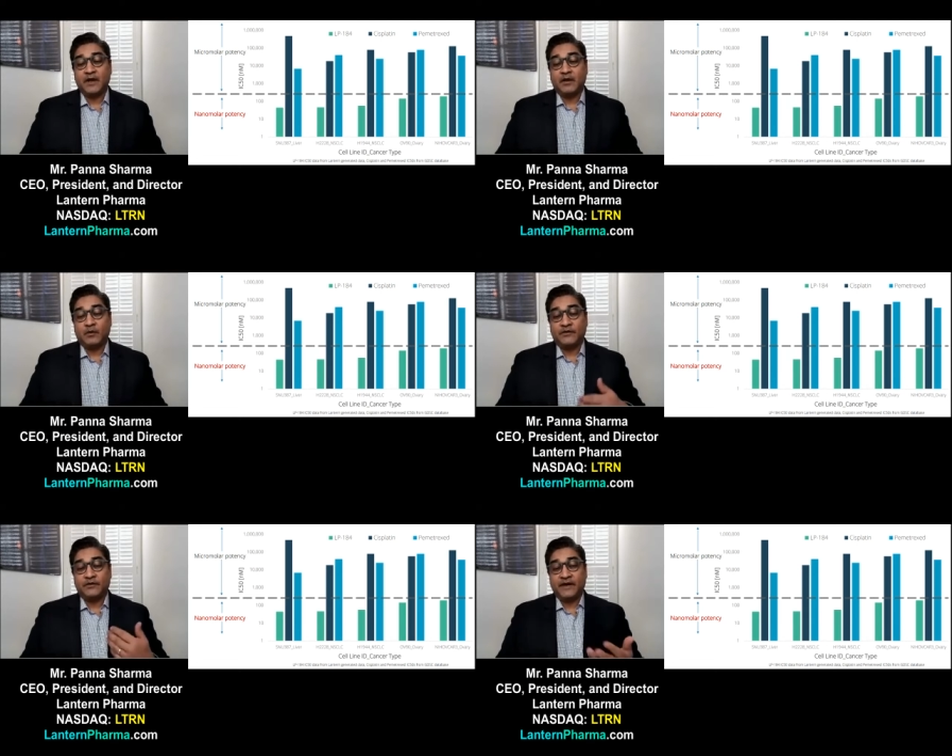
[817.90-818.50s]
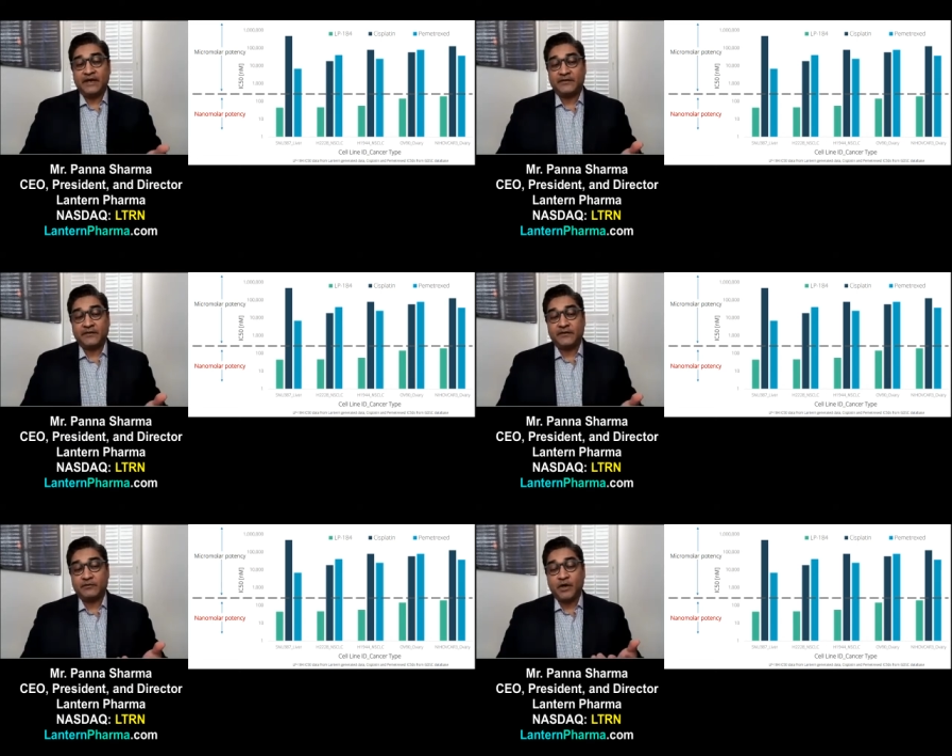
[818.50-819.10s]
was
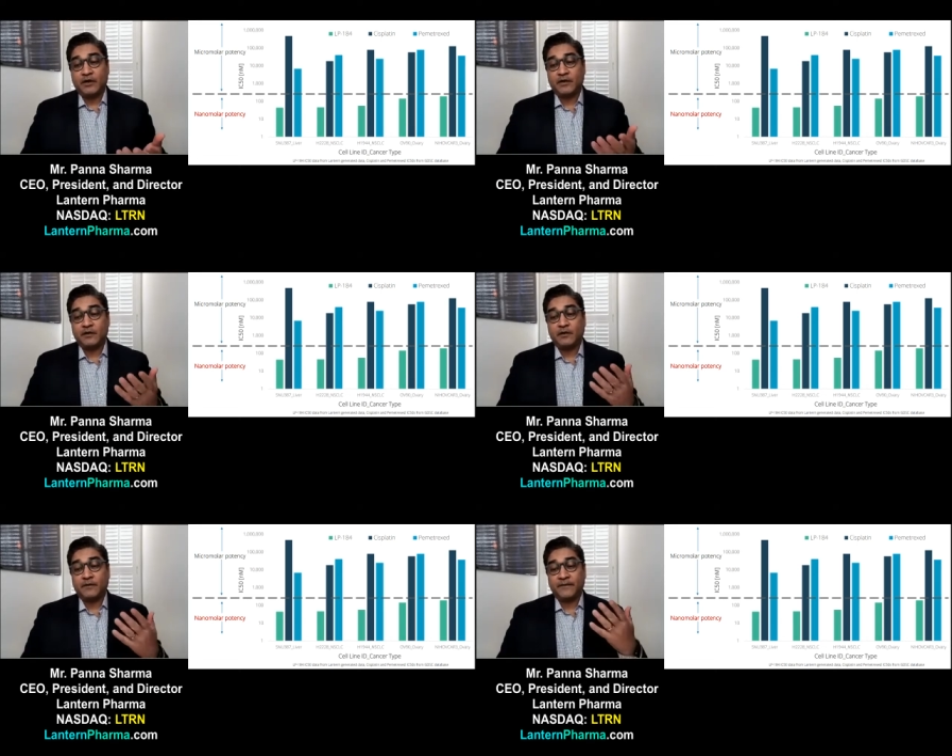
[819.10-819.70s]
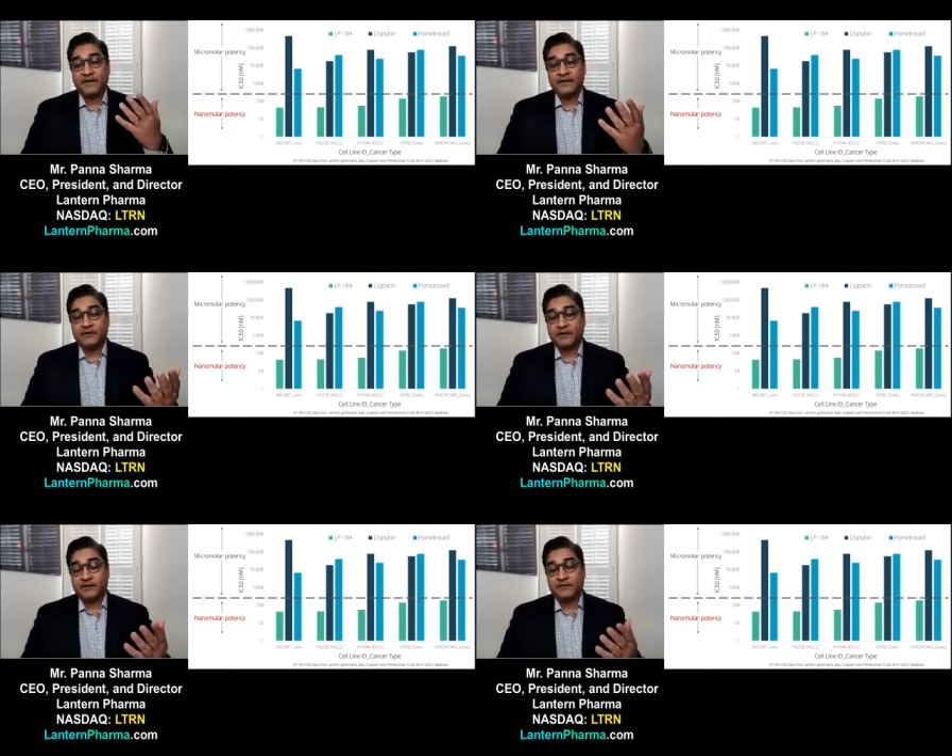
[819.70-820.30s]
advancing this molecule and they
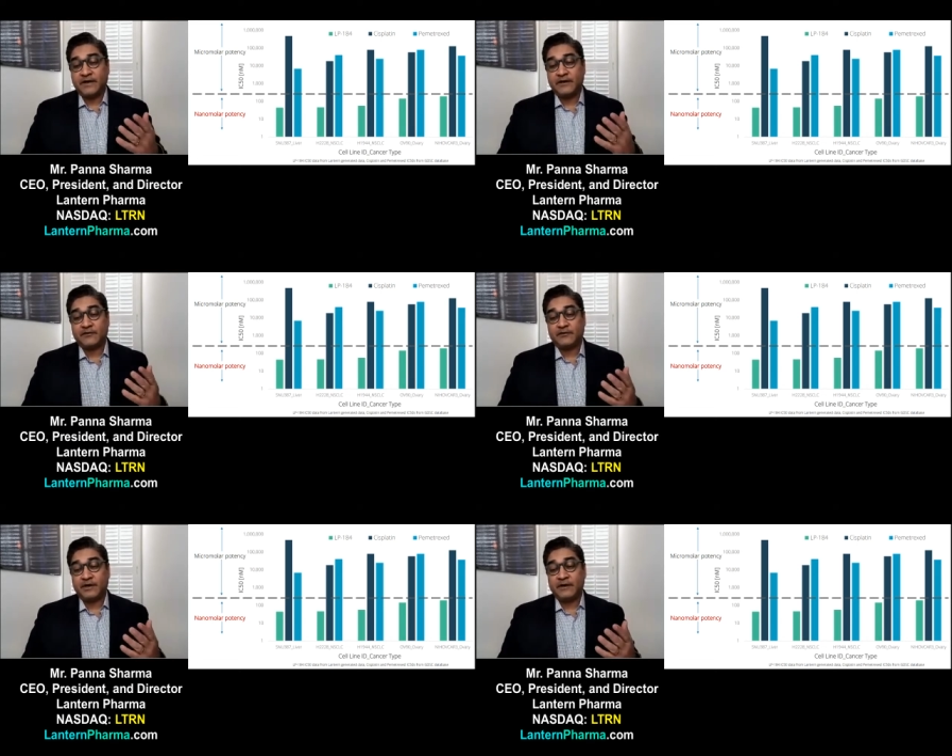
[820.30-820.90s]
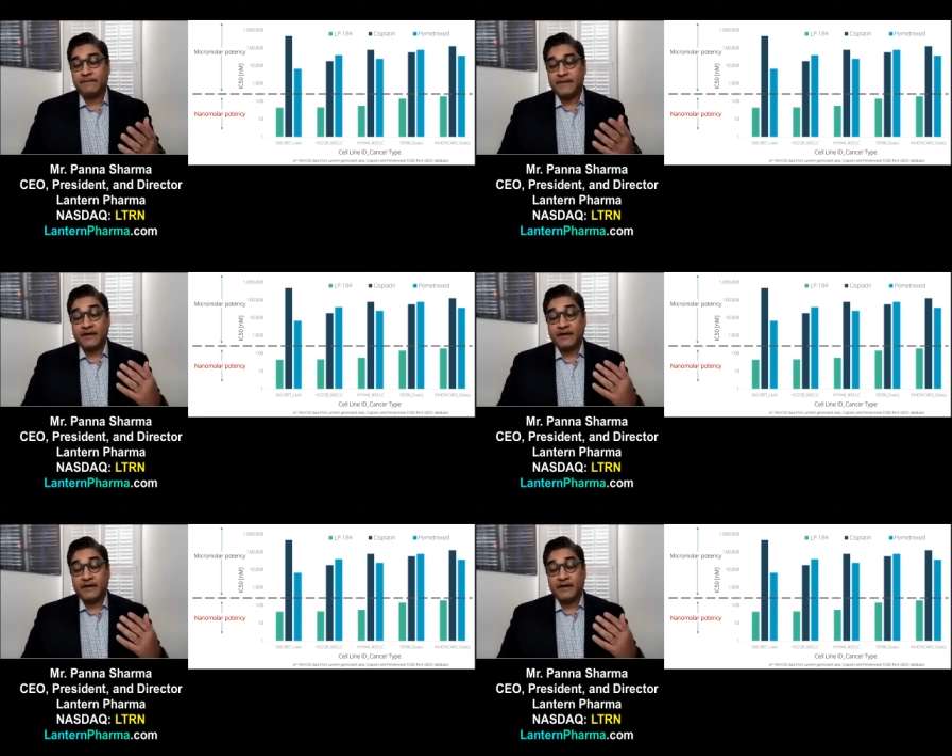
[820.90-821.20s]
took it to phase three.